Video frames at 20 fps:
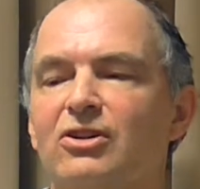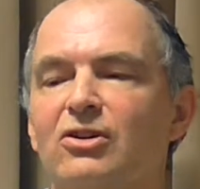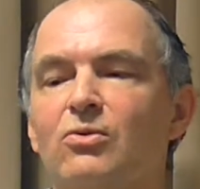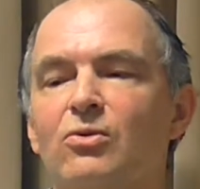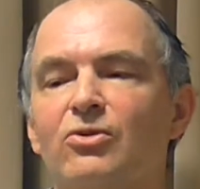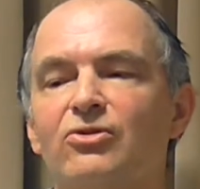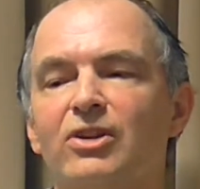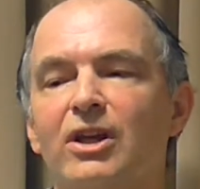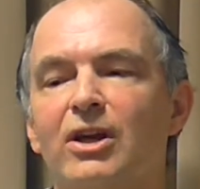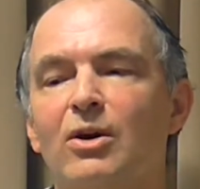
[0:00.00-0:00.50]
And of
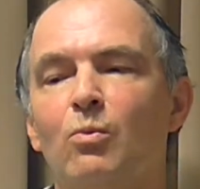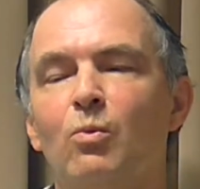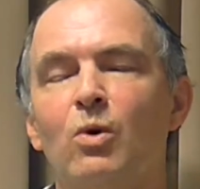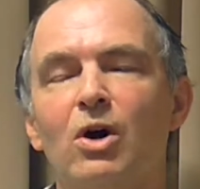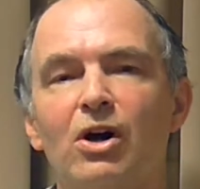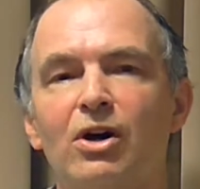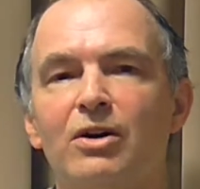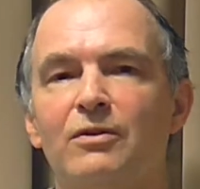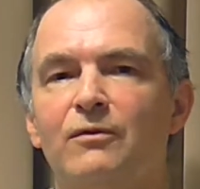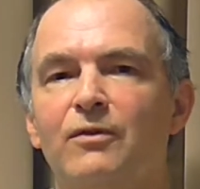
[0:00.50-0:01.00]
course they're
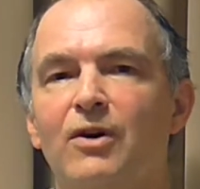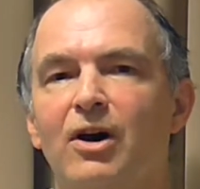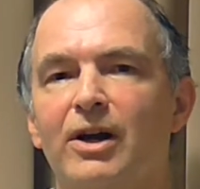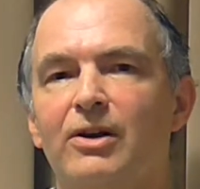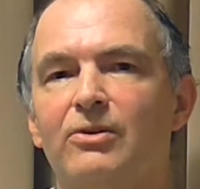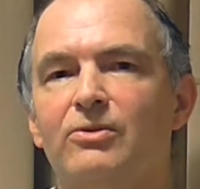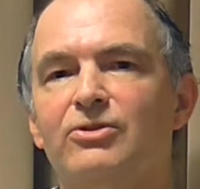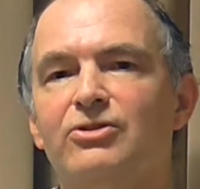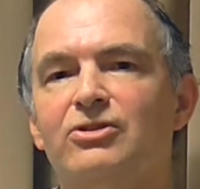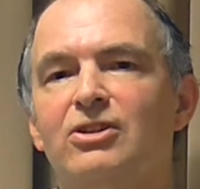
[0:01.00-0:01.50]
Word
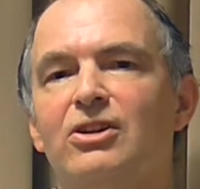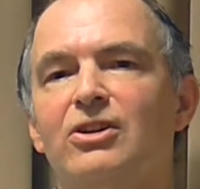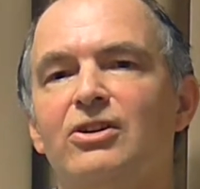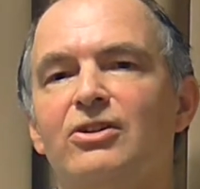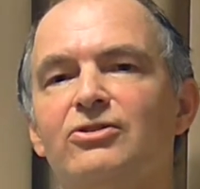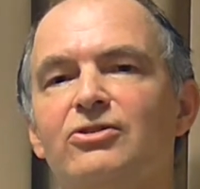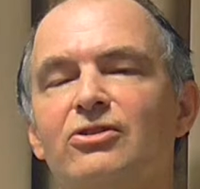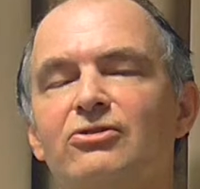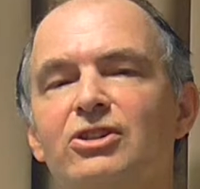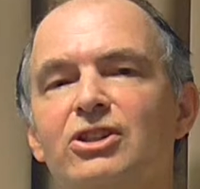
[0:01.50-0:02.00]
files,
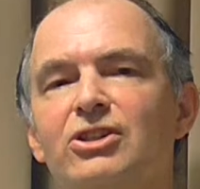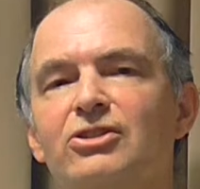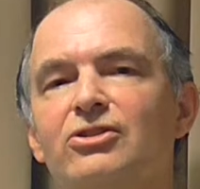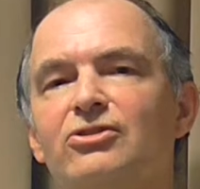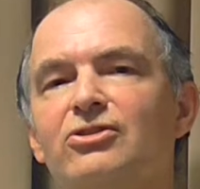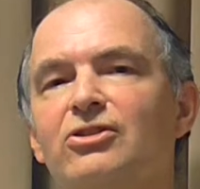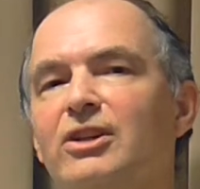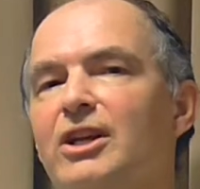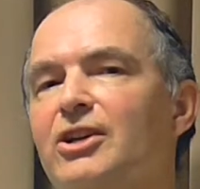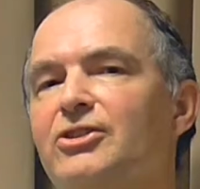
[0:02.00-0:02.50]
so
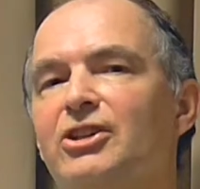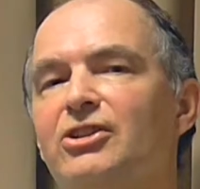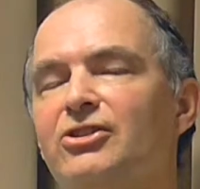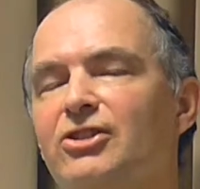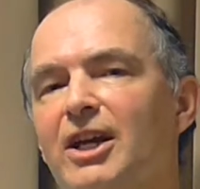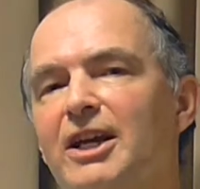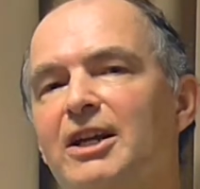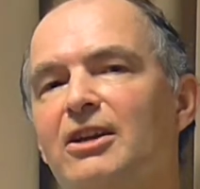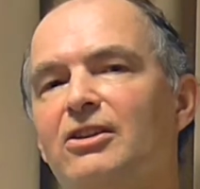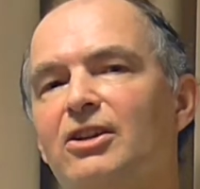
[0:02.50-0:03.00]
teachers can actually
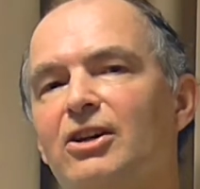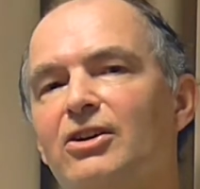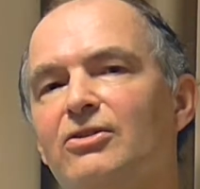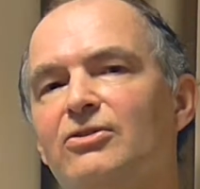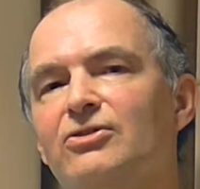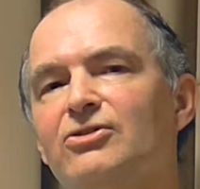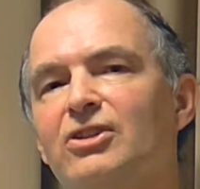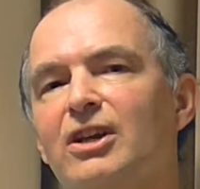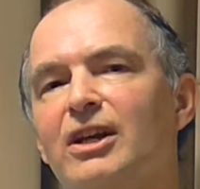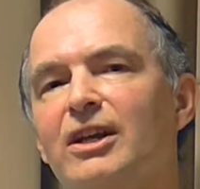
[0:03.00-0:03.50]
take
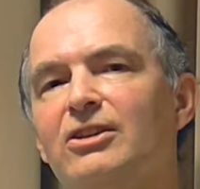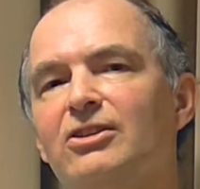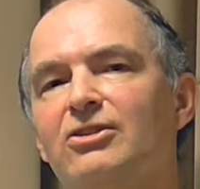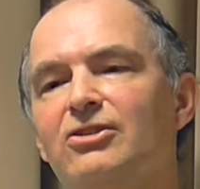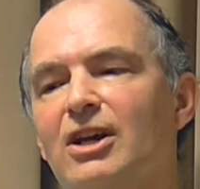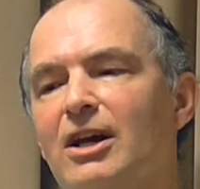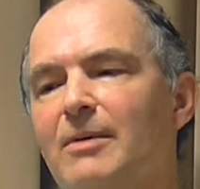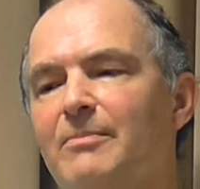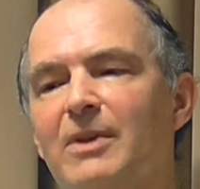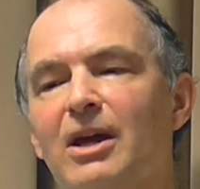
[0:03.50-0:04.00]
those
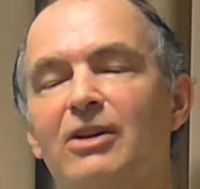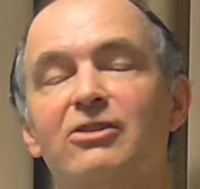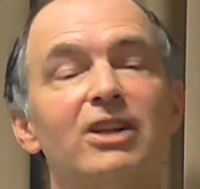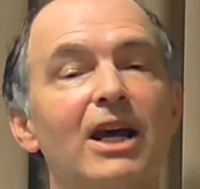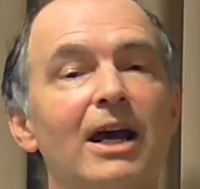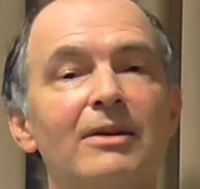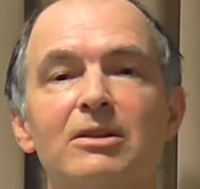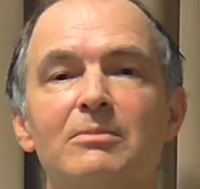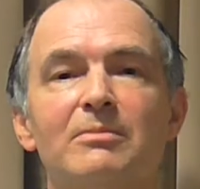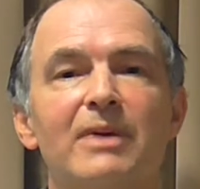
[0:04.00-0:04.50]
and
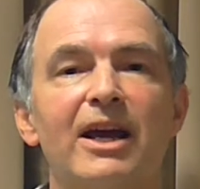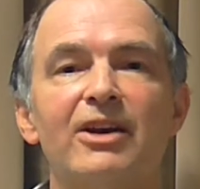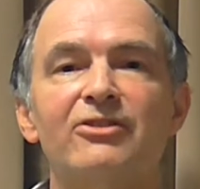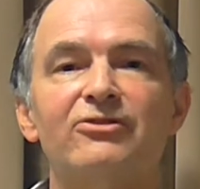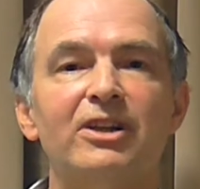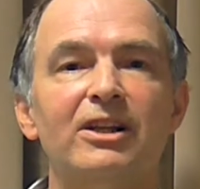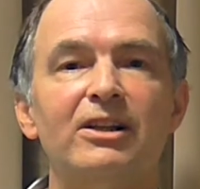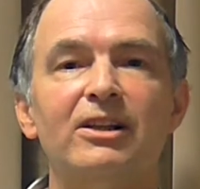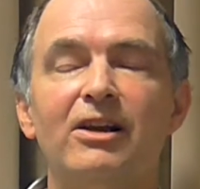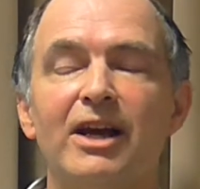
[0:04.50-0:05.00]
adapt them
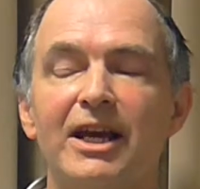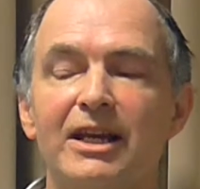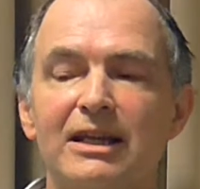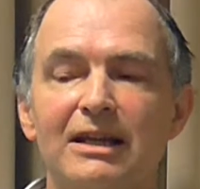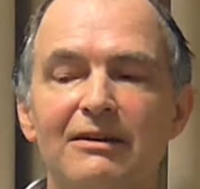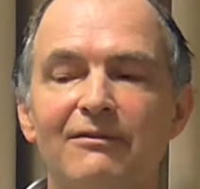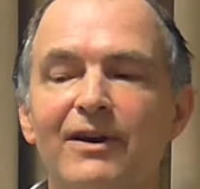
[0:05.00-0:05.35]
as they like.